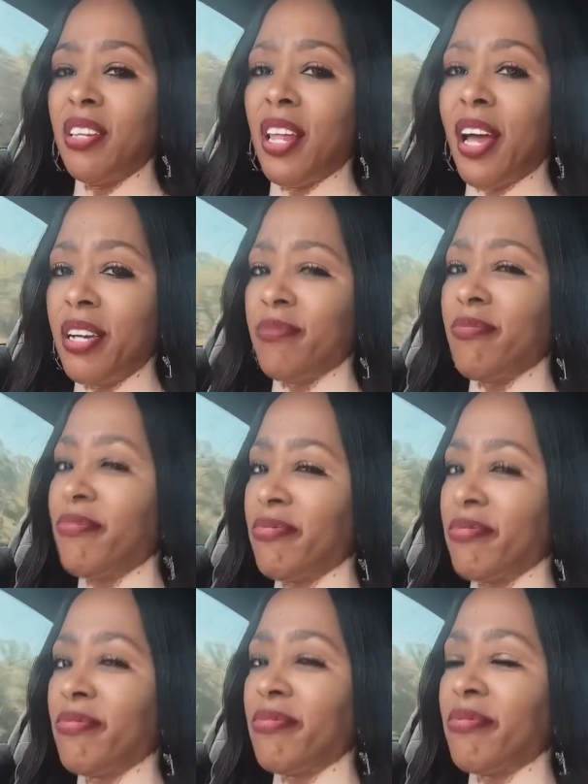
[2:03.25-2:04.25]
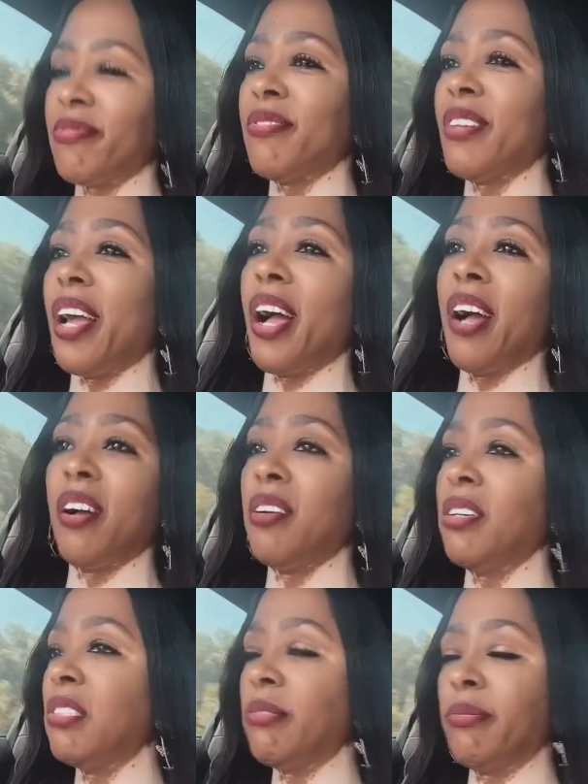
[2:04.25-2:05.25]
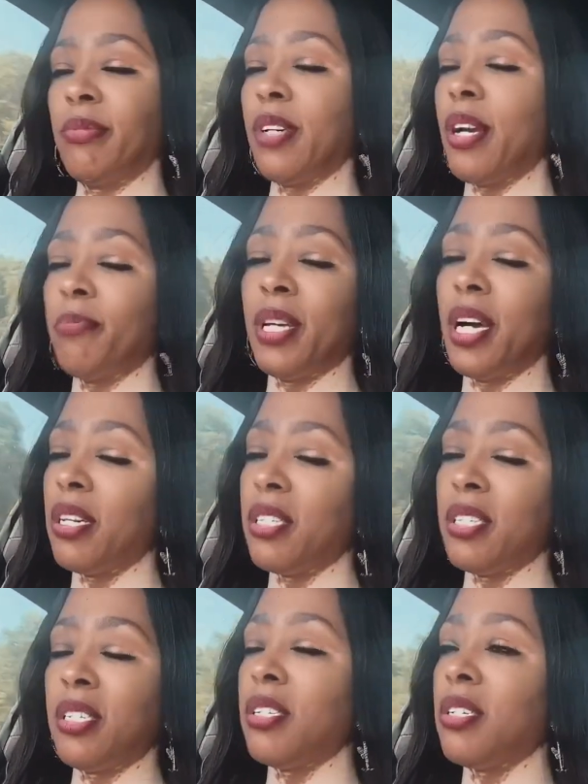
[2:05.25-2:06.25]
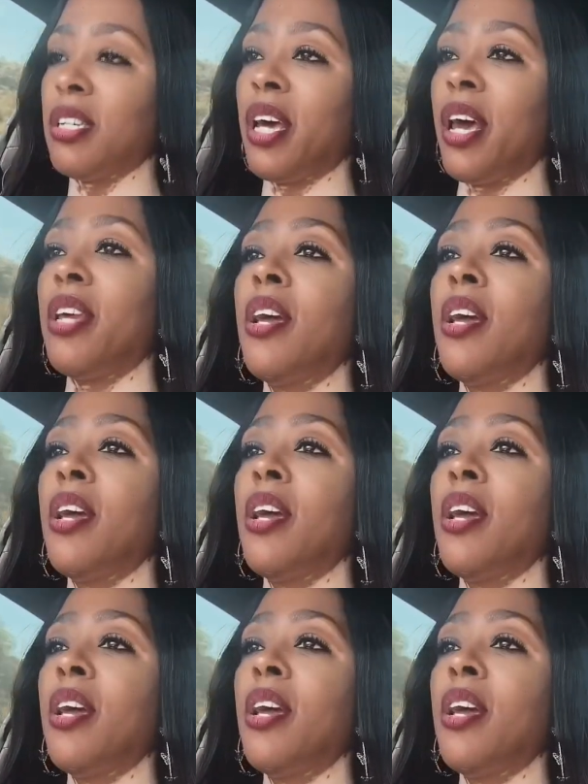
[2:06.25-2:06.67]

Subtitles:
like, I'm not listening to that.